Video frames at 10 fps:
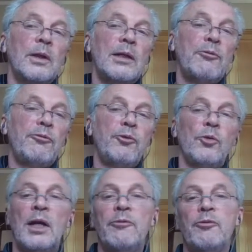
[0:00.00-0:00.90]
If you
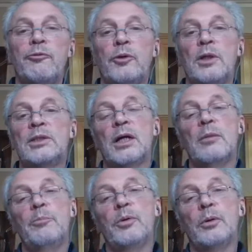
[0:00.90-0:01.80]
have, for
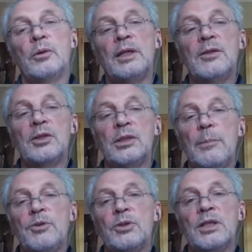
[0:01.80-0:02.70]
example,
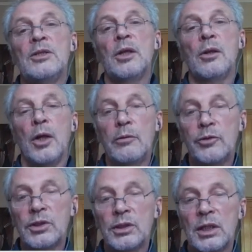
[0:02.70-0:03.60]
interceptions in the
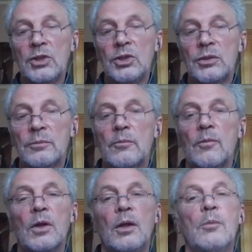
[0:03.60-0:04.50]
larval stage,
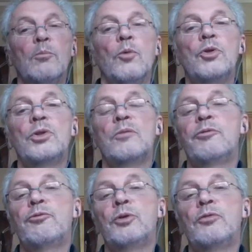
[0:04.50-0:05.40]
most of the
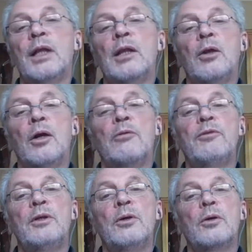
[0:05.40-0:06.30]
fruit fly
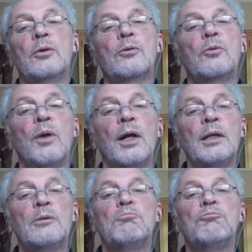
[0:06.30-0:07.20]
larvae are
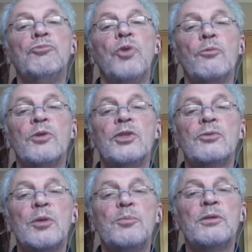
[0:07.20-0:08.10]
quite
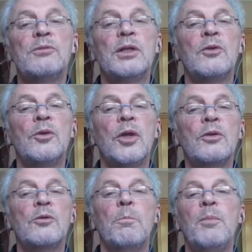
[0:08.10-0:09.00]
non-descriptive. There are
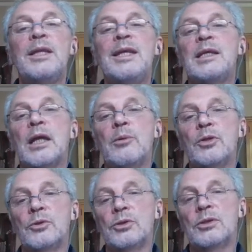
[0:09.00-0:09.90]
not many
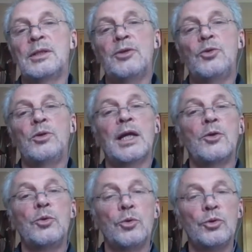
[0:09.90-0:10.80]
characters that you
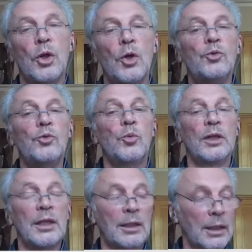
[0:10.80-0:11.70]
can use to
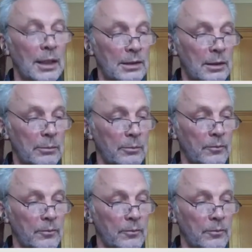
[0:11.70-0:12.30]
recognize them.